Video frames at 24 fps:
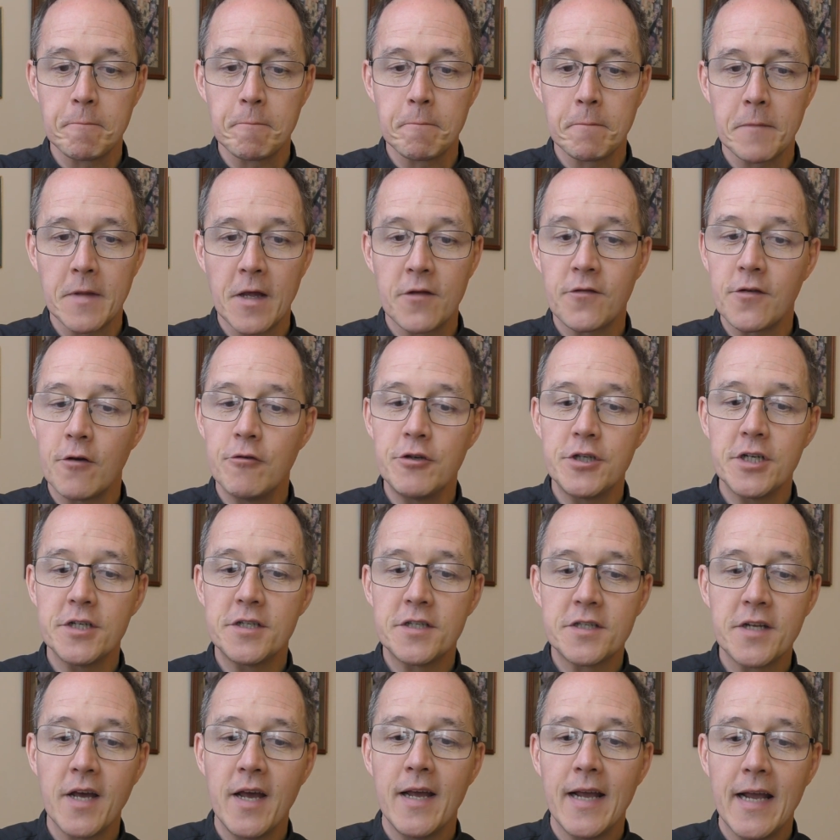So just
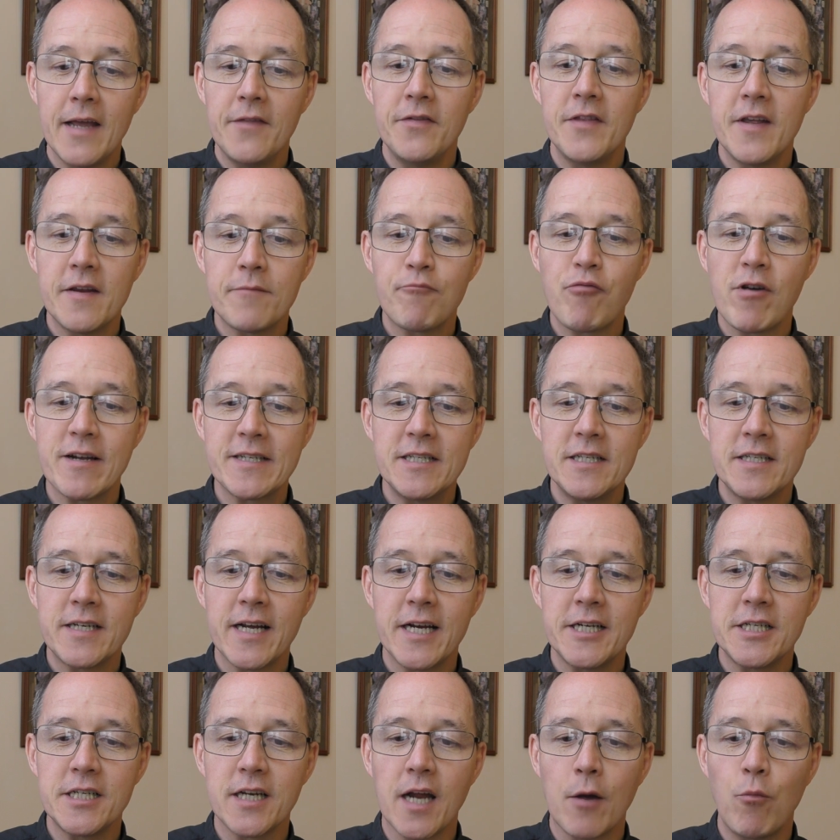in this
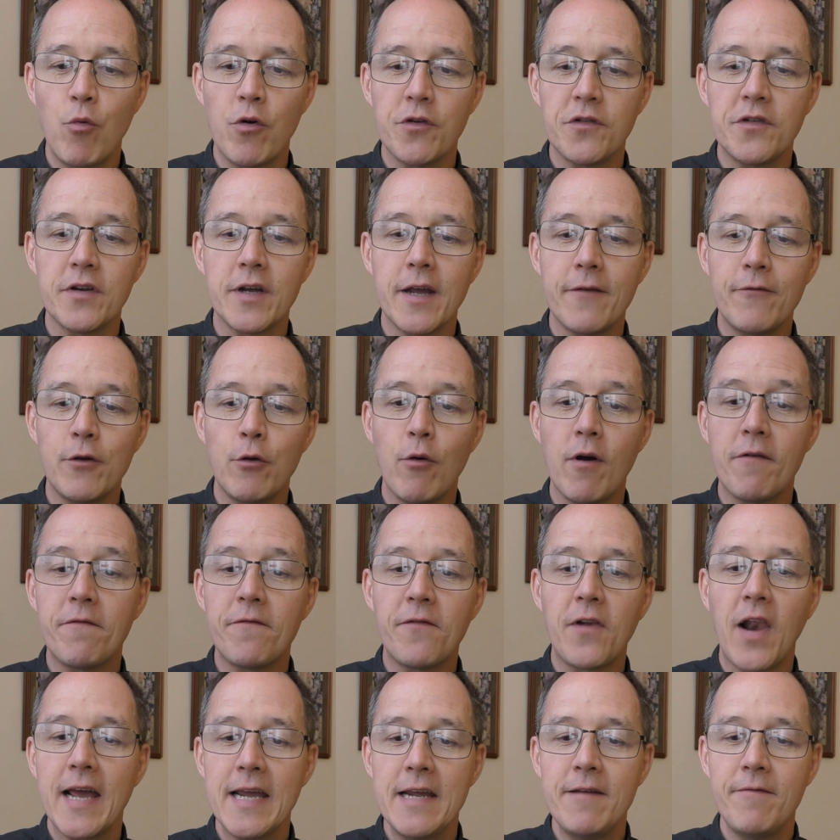presentation, I want to give you a
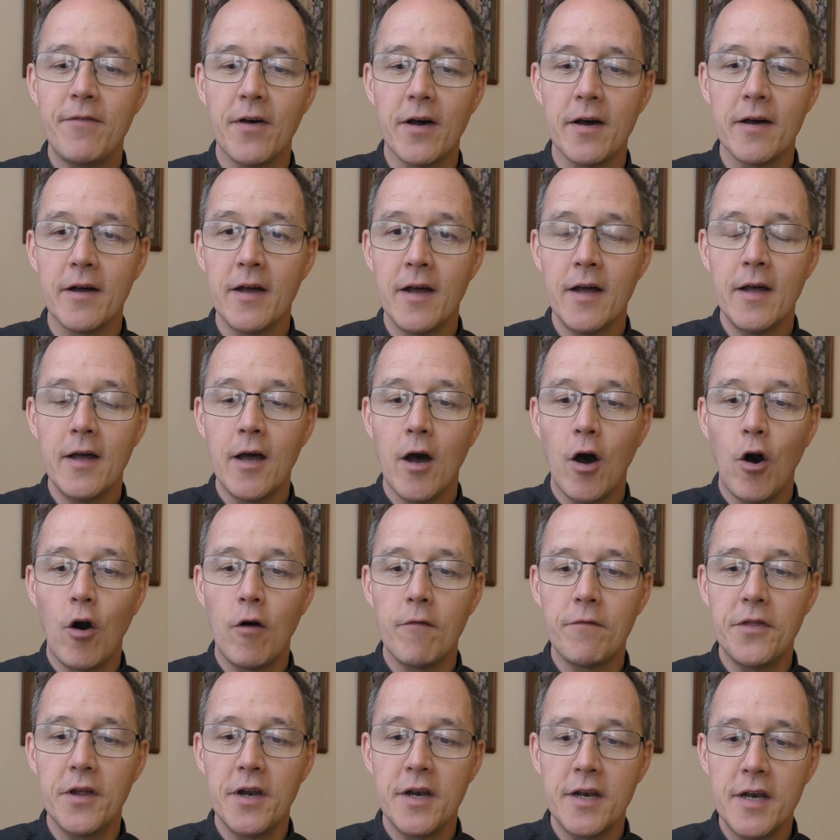flavour of
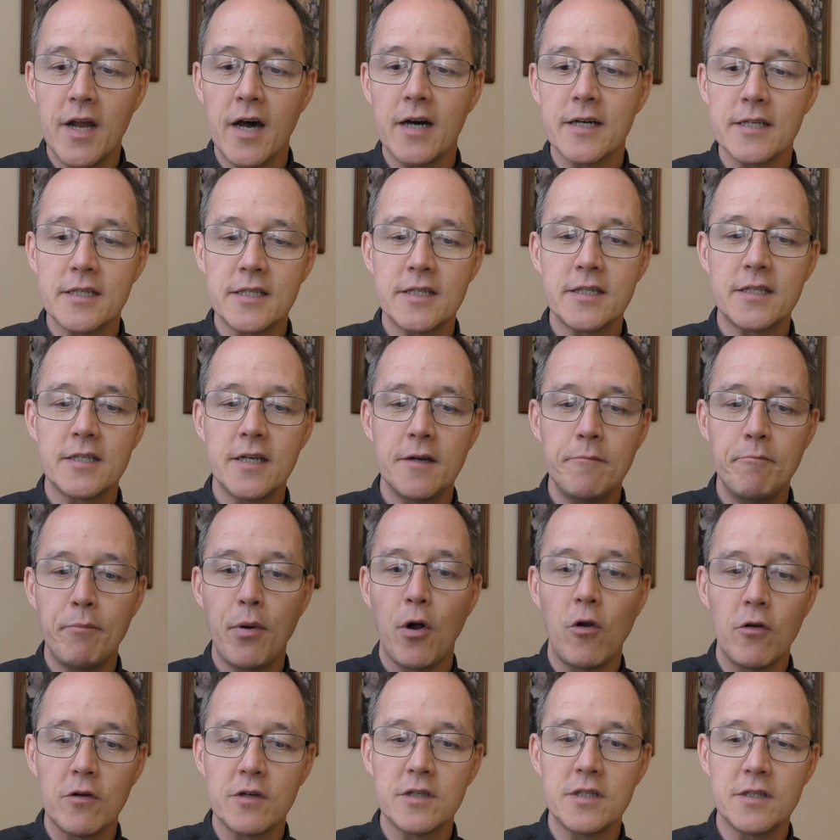the nuts and
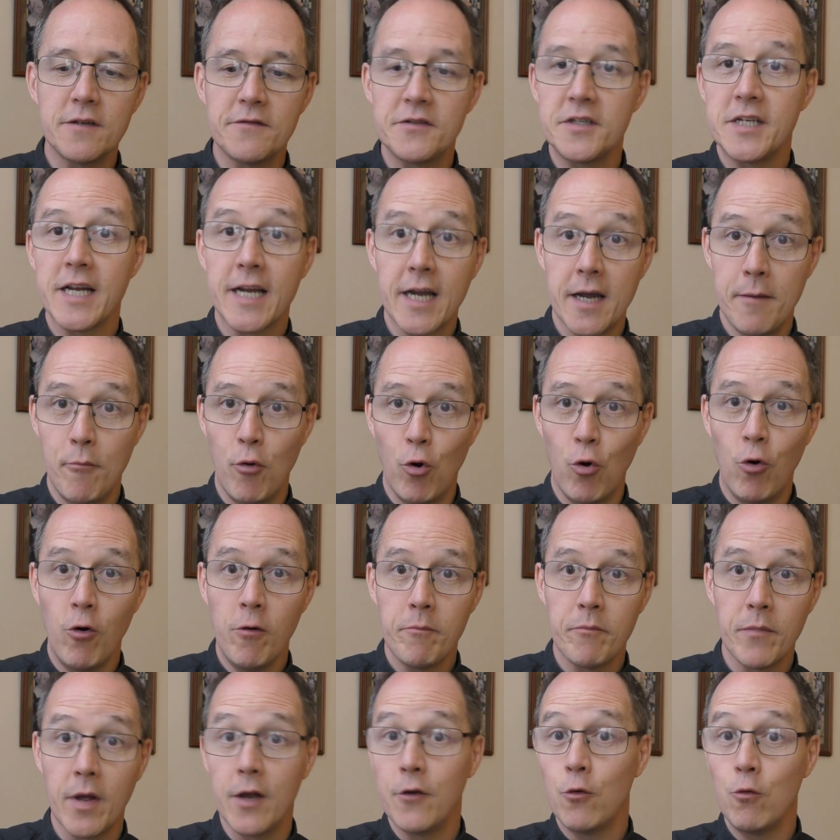bolts of Sycamore,
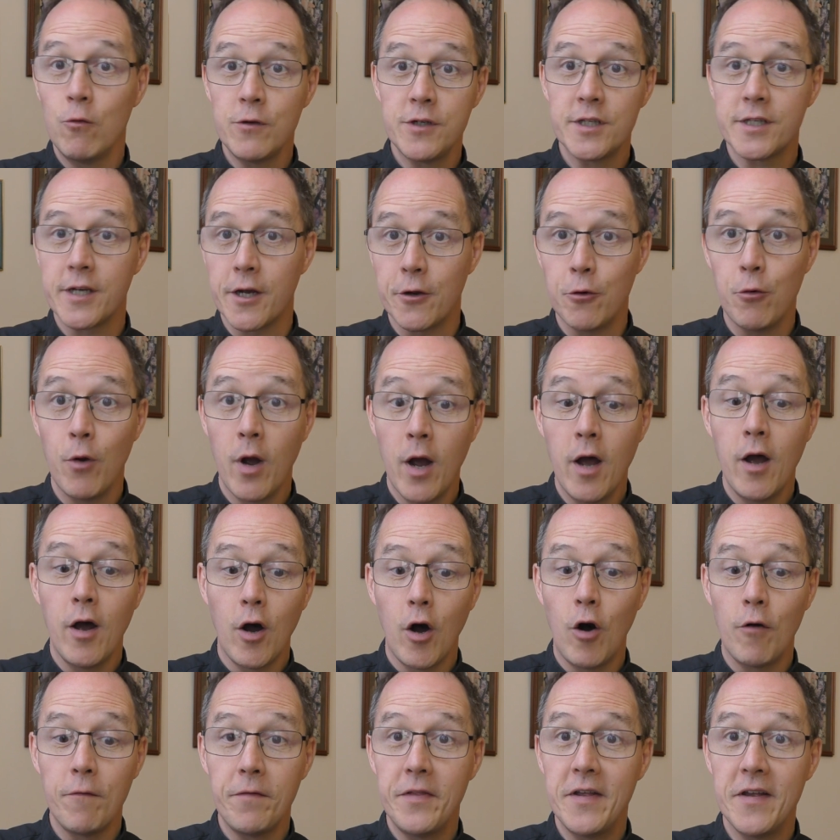and also
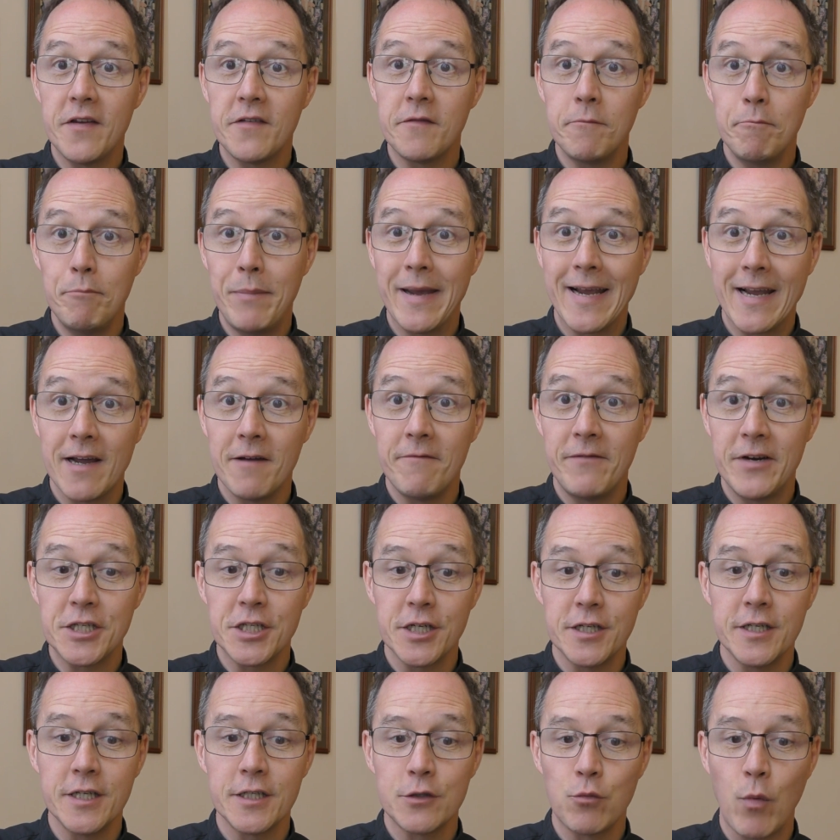of this bigger vision
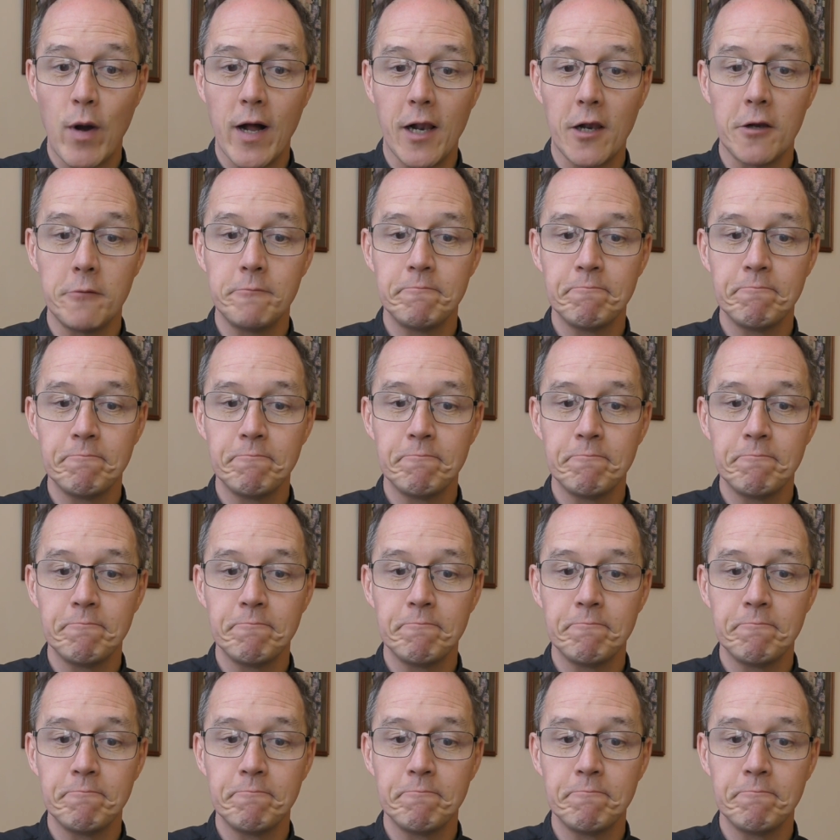as well.